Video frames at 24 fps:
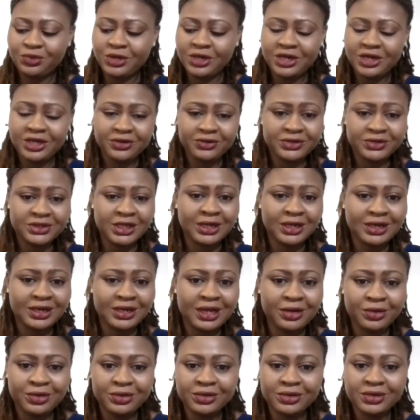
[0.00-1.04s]
reliefs, and
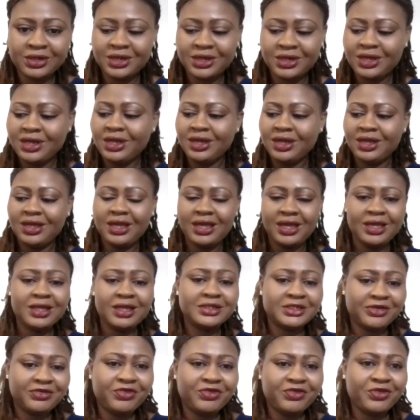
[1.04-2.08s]
I would
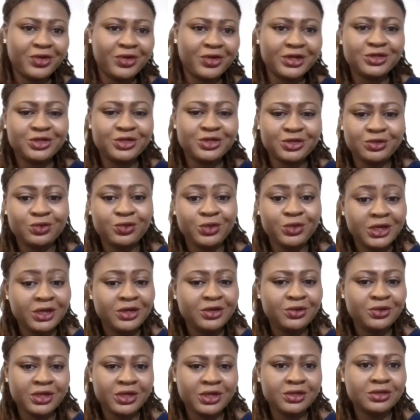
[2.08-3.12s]
urge everyone to
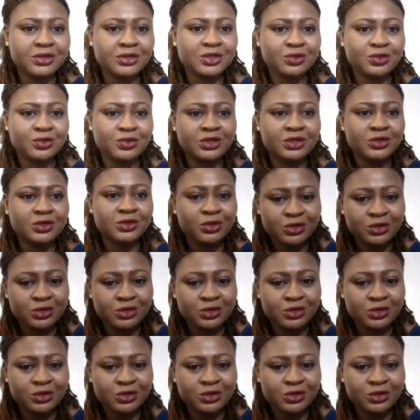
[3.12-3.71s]
really look into it.